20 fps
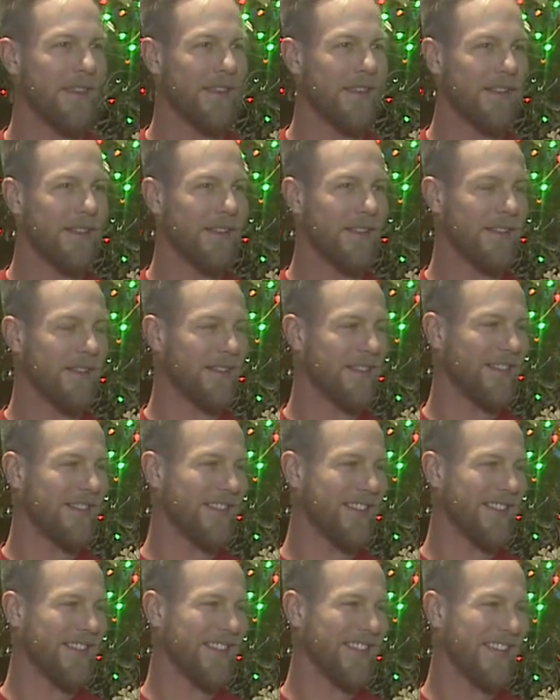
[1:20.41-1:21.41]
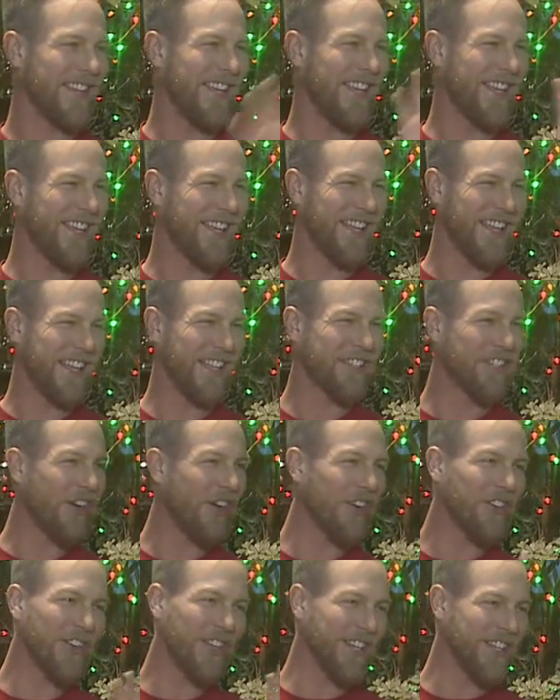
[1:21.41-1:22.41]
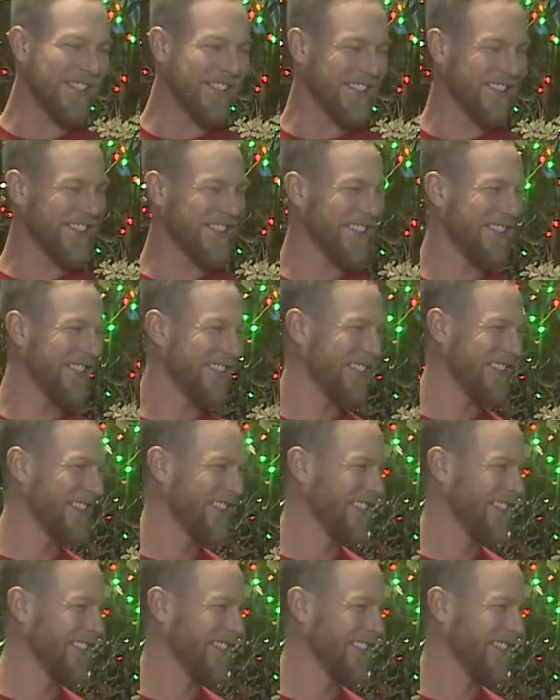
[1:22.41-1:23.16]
(silent)